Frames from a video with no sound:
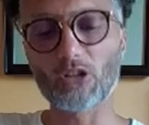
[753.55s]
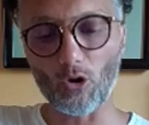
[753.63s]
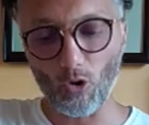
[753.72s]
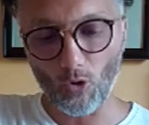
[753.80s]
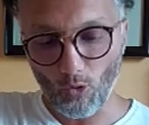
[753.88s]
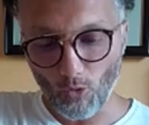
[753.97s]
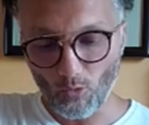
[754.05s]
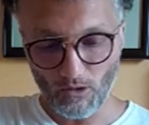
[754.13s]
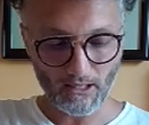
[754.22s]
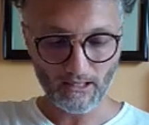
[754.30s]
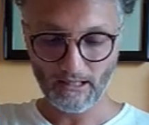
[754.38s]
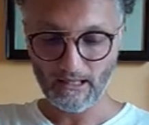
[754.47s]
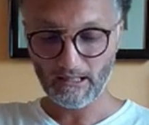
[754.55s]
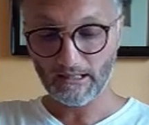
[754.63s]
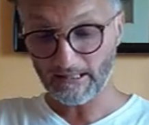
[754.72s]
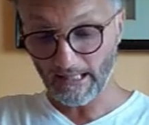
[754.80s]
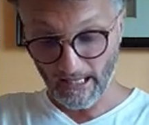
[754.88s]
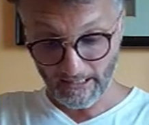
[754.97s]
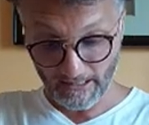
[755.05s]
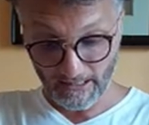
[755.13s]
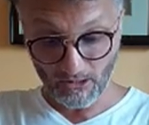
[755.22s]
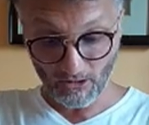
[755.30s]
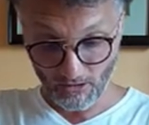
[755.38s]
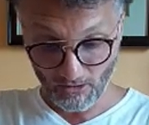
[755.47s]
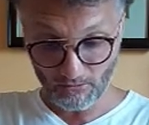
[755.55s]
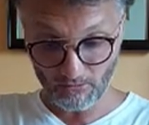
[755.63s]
go, let it go.